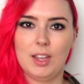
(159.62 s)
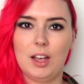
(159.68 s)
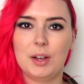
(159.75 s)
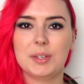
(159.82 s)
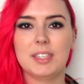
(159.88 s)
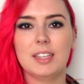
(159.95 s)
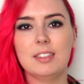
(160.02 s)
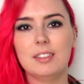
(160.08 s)

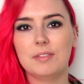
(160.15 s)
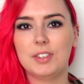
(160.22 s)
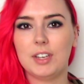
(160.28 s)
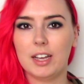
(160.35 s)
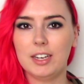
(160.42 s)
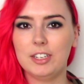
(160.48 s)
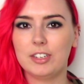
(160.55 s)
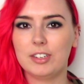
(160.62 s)
Our sense of
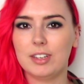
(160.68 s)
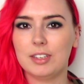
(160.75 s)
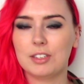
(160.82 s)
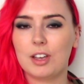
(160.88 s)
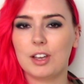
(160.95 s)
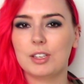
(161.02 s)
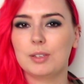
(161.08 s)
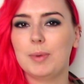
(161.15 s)
touch is
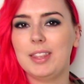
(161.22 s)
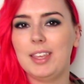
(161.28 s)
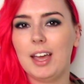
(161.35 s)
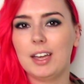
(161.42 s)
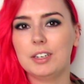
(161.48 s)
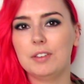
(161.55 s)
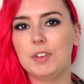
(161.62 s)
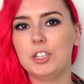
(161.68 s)
caused by the
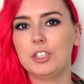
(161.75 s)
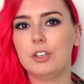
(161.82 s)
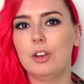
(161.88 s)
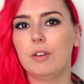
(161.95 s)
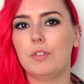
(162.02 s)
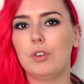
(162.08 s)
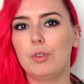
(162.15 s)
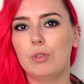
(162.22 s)
activation
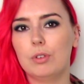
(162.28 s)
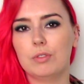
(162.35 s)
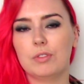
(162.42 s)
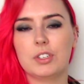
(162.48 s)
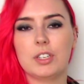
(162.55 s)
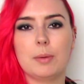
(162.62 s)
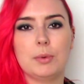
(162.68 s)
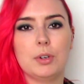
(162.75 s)
of neural
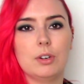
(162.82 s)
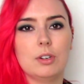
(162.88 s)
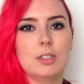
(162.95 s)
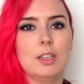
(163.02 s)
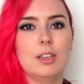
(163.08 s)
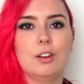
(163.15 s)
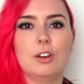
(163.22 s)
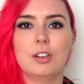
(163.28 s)
receptors
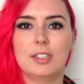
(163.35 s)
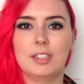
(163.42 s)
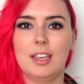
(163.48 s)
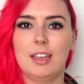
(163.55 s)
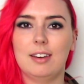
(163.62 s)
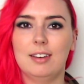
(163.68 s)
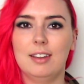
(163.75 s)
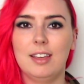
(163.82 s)
in our
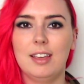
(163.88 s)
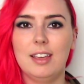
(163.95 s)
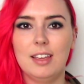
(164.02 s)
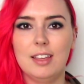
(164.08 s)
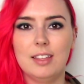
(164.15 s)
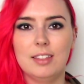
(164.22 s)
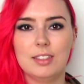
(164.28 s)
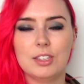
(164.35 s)
skin.
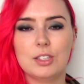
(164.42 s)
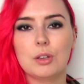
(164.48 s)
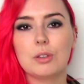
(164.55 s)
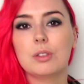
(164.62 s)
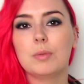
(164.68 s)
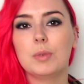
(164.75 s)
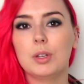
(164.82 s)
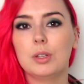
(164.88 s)
This
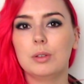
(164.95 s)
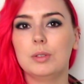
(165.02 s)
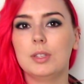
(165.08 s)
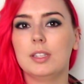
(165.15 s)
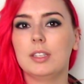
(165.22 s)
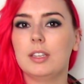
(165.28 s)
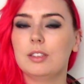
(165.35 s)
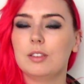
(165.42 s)
also includes
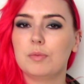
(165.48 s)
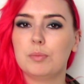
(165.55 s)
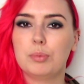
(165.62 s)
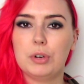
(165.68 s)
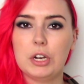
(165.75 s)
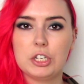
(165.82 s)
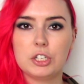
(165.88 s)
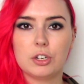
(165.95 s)
a sense of
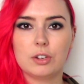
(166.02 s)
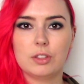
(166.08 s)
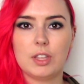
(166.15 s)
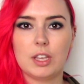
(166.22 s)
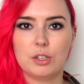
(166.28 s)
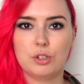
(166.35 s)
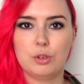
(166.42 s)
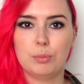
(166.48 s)
pressure
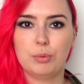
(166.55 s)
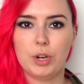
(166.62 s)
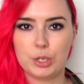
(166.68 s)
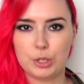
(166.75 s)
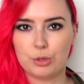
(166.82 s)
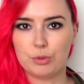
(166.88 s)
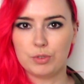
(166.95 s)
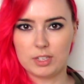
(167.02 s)
thanks to
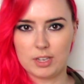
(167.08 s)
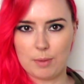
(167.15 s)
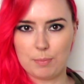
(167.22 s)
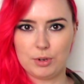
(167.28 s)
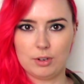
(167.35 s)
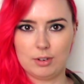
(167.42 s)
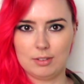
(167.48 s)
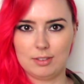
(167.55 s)
pressure
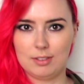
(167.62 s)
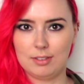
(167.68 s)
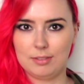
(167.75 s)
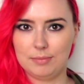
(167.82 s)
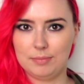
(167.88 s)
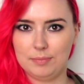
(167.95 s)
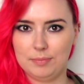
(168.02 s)
receptors.